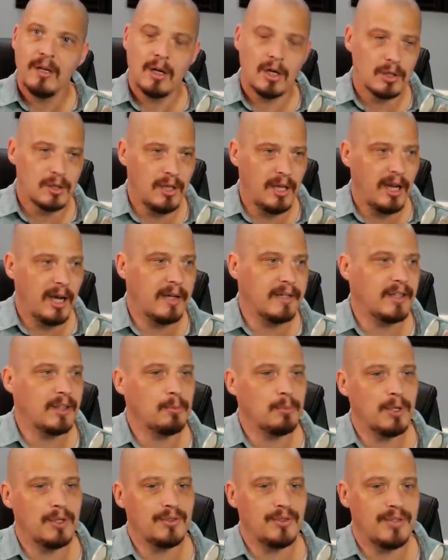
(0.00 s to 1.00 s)
early on in
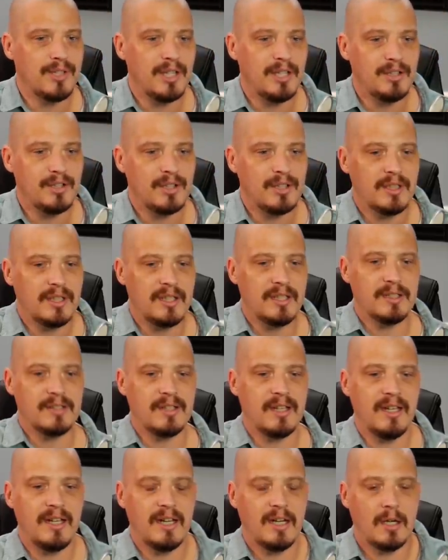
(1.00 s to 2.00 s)
the presentation
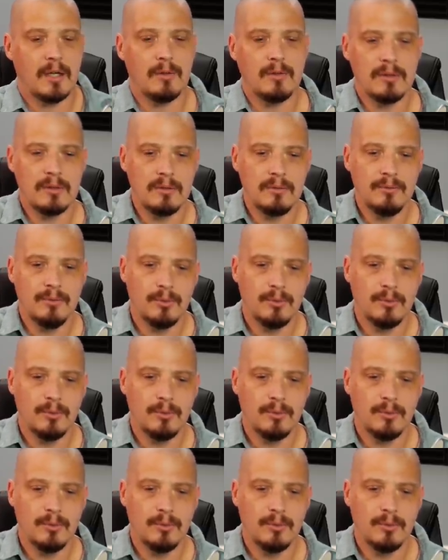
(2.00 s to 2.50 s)
is how